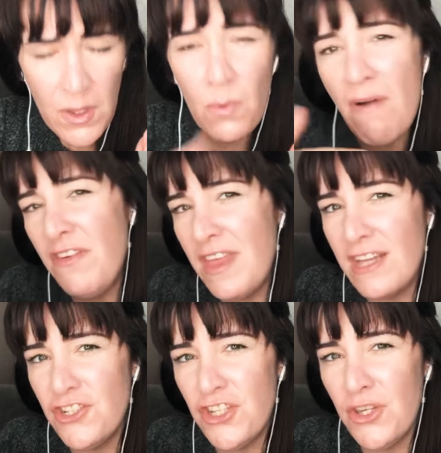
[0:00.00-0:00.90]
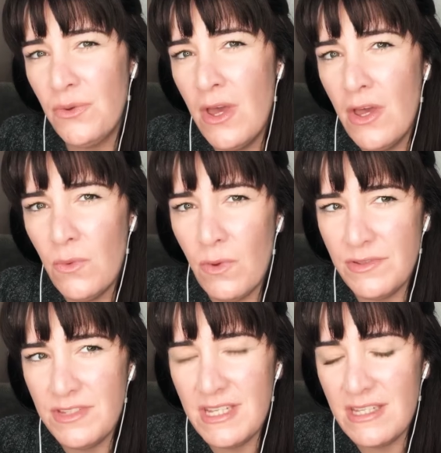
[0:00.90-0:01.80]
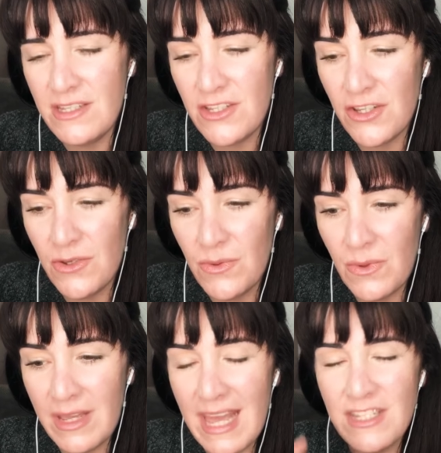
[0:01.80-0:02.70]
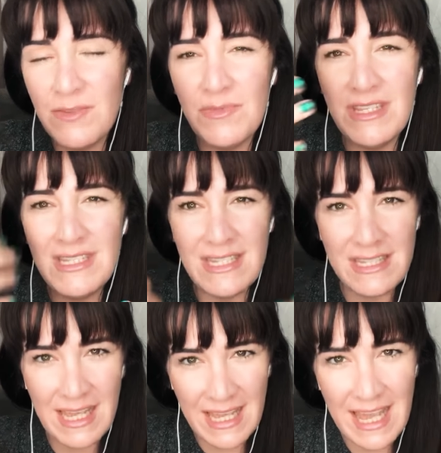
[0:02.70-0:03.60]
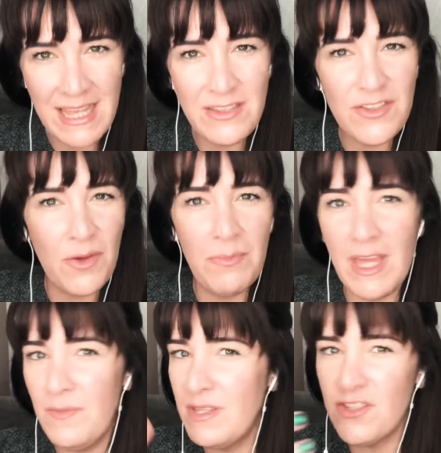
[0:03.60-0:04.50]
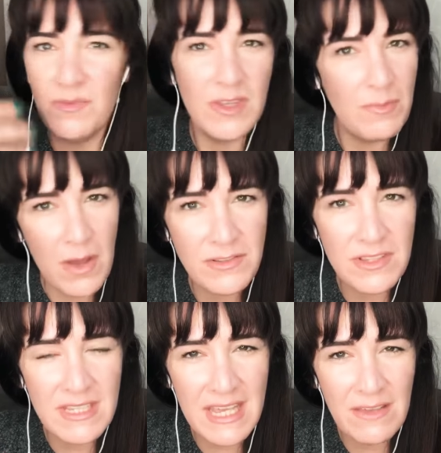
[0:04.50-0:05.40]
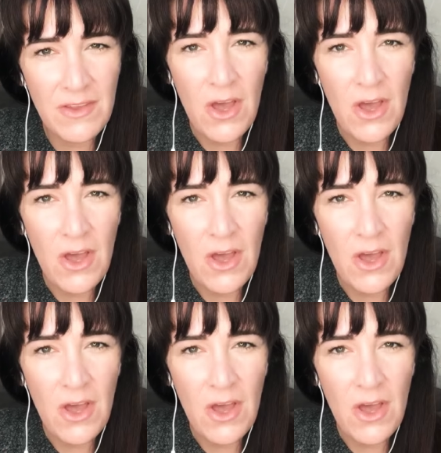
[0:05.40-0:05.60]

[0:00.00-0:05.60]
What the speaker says: Whether that's you wanting to get something to sink in, so maybe something positive,